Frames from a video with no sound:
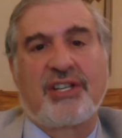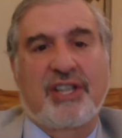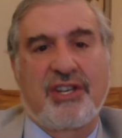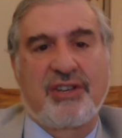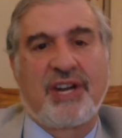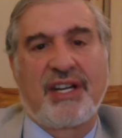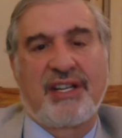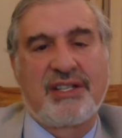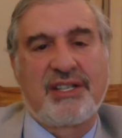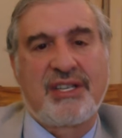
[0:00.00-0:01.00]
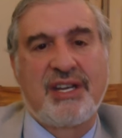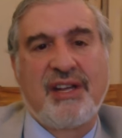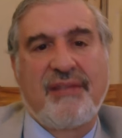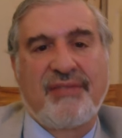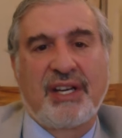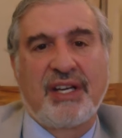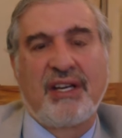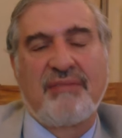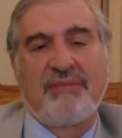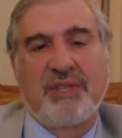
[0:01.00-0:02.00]
official curators
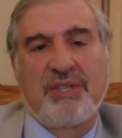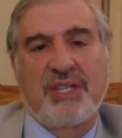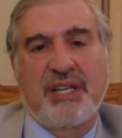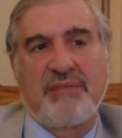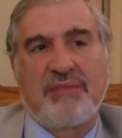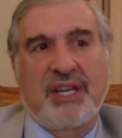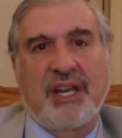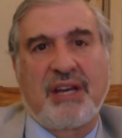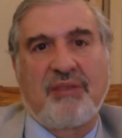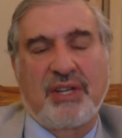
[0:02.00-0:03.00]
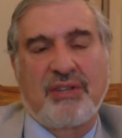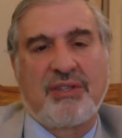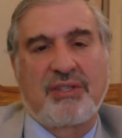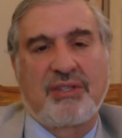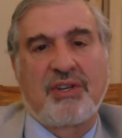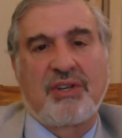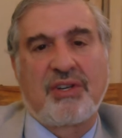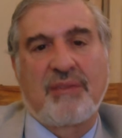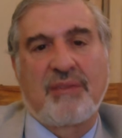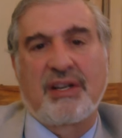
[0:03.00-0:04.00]
of museums, again, when you're
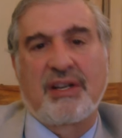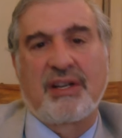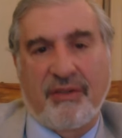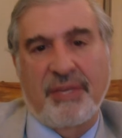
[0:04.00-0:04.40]
talking about